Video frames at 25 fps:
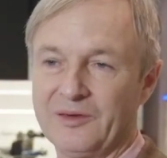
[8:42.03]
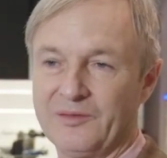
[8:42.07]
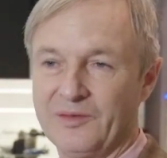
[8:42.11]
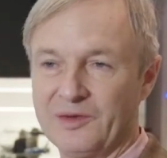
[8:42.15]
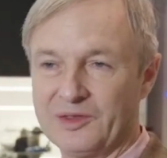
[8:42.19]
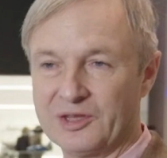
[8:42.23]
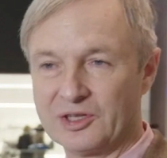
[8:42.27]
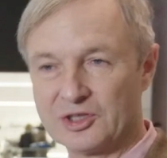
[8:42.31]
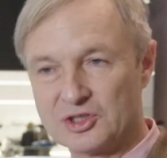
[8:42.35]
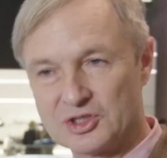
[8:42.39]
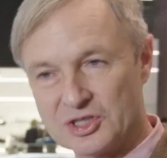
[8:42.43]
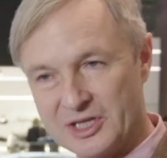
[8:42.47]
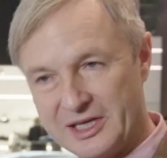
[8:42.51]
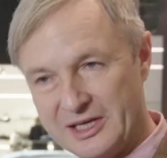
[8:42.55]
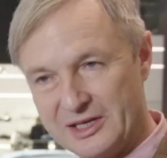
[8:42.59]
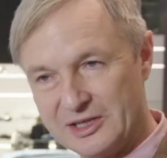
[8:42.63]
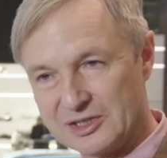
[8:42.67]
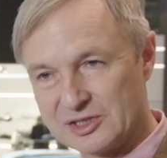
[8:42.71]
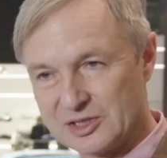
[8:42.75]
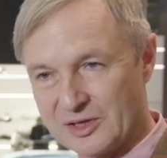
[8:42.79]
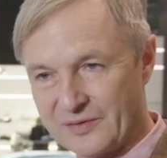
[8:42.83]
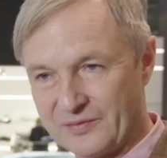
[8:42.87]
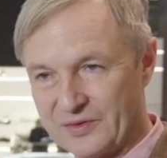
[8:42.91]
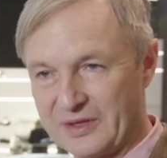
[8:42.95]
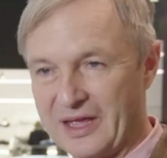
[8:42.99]
with the
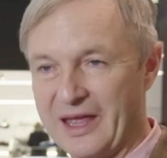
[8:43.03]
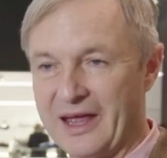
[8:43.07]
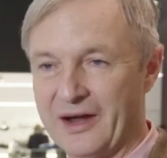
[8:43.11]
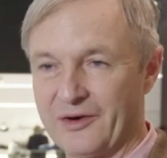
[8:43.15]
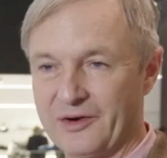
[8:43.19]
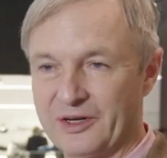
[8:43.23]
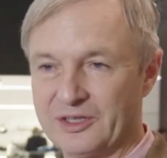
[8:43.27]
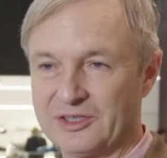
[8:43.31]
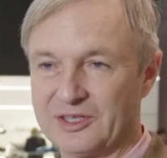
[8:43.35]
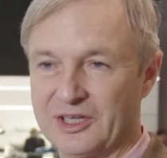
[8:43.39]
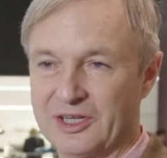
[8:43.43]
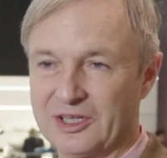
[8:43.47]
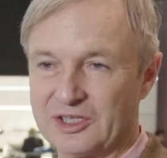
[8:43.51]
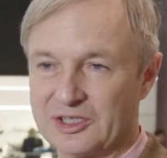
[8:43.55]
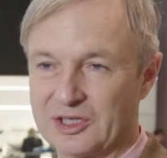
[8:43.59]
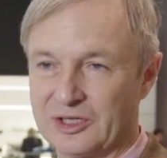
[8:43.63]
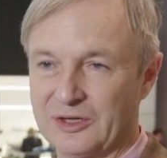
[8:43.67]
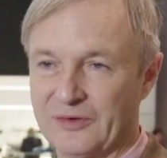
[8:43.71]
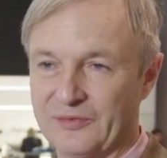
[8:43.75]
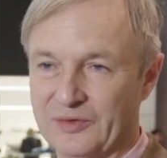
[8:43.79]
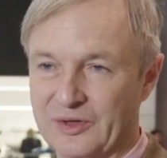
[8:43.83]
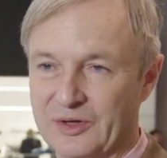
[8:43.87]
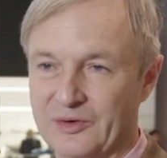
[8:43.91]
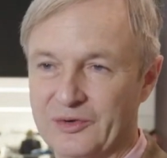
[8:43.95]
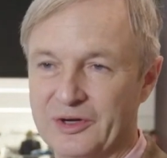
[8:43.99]
genes of the heritage
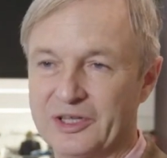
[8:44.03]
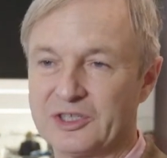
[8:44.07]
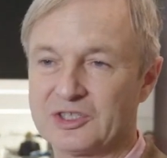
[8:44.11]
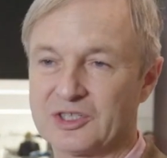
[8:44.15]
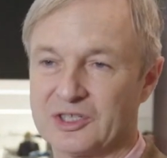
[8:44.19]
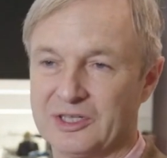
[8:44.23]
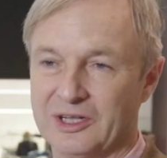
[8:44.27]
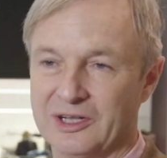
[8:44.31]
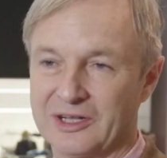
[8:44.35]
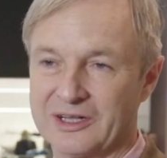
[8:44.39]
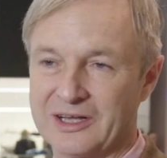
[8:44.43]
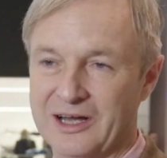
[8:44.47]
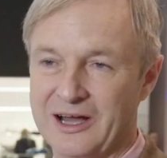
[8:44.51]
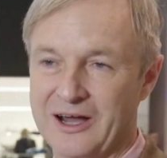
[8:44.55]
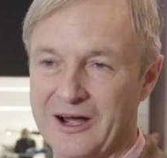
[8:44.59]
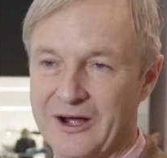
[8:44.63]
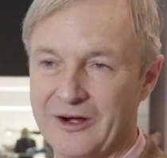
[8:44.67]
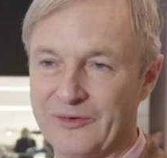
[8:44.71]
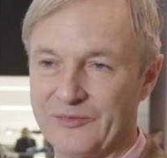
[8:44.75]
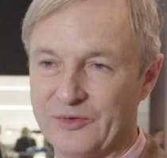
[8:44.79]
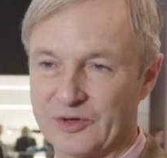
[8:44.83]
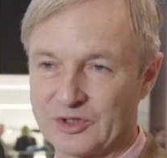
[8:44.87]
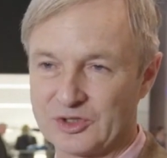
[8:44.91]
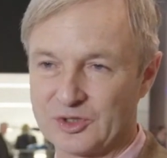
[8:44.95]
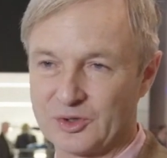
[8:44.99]
and of the original
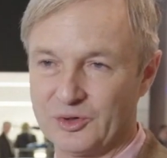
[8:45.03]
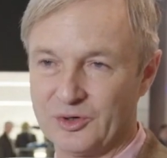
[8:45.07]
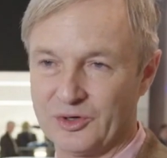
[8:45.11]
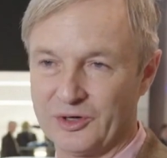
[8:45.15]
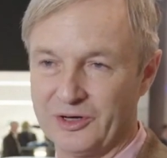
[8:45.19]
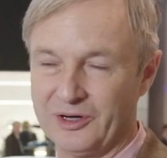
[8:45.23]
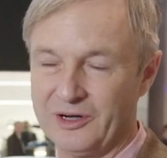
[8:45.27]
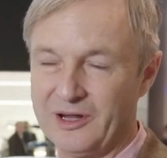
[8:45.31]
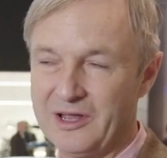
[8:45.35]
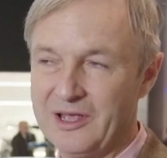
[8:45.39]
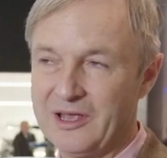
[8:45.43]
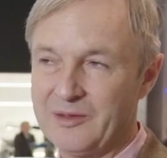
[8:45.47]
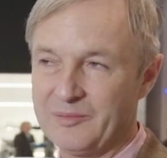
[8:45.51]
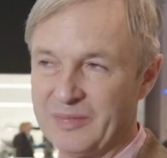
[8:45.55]
car for sure,